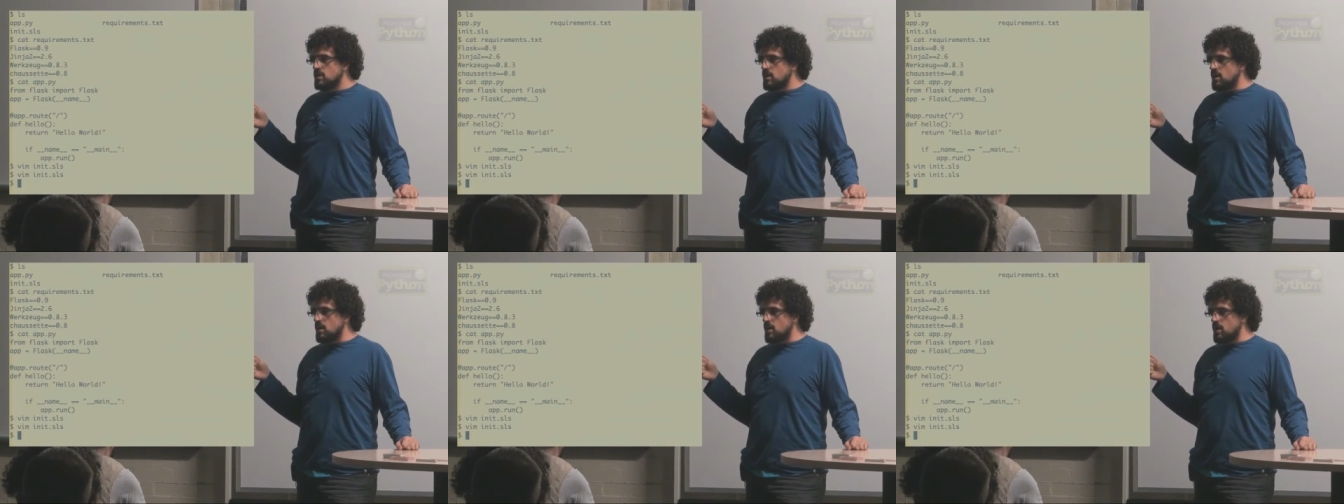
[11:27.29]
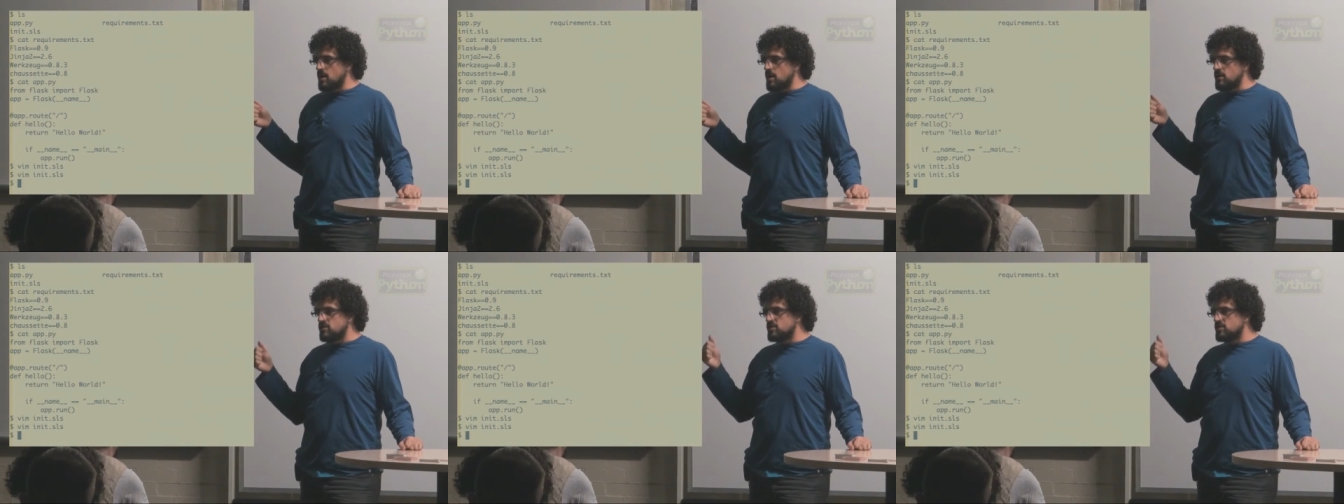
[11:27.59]

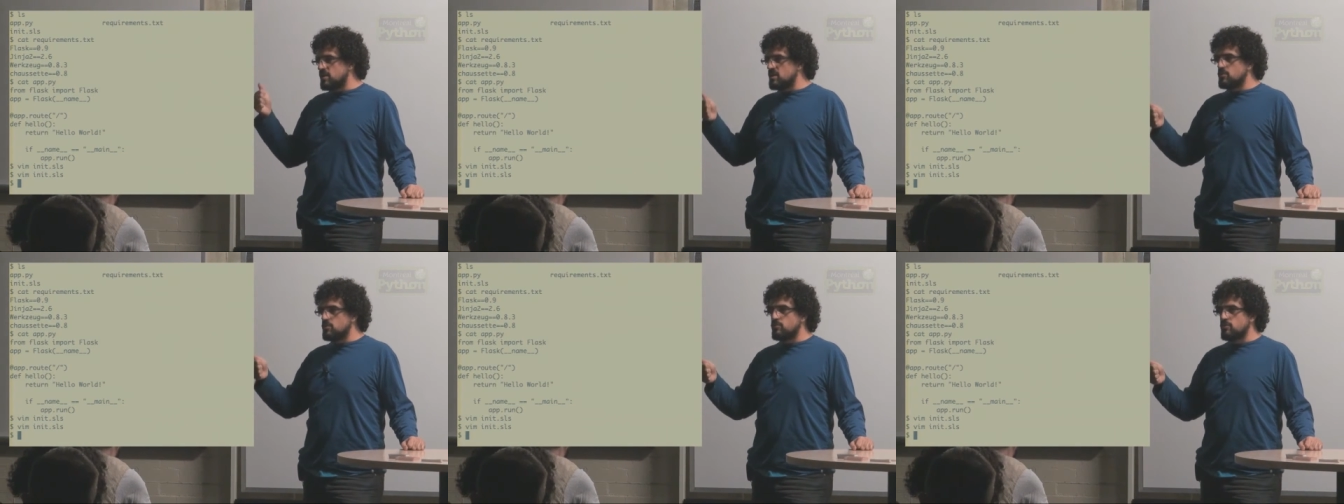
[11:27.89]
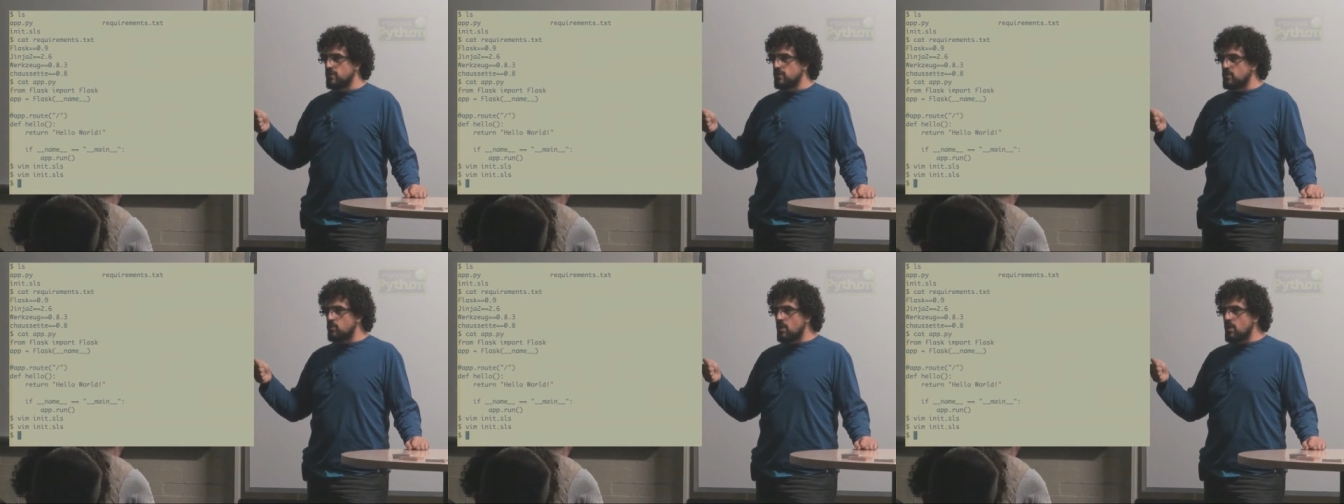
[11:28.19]
uh, set
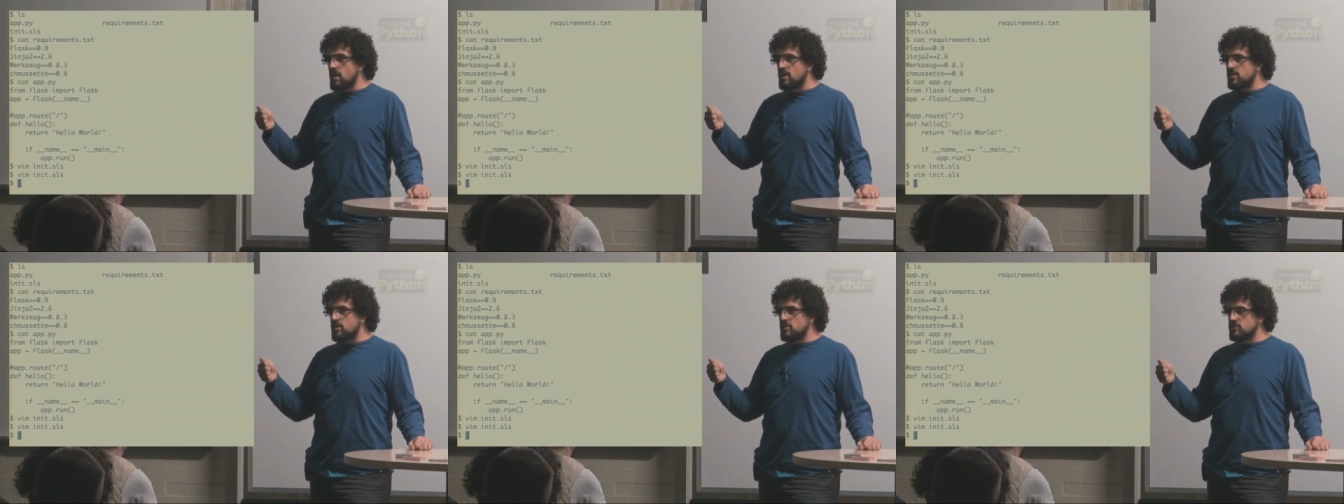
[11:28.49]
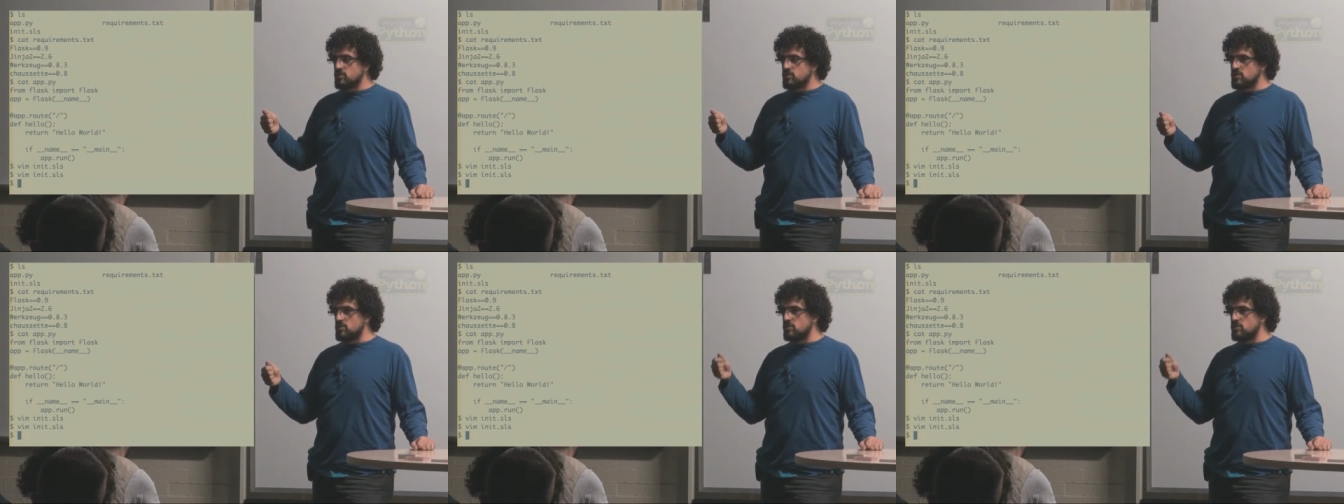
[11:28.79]
up
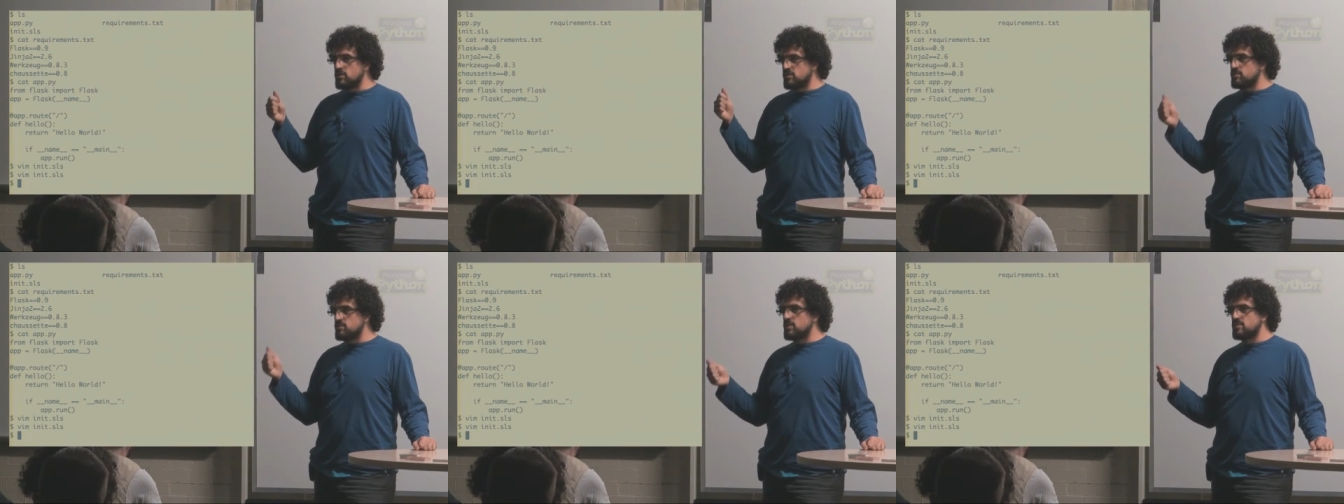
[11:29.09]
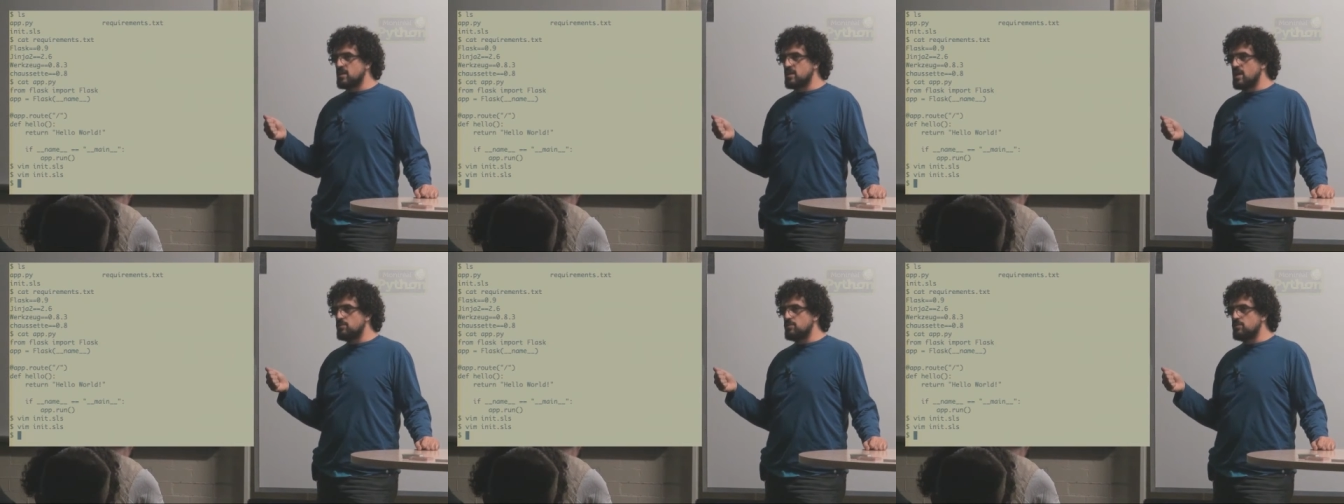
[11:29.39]
requires, which are this must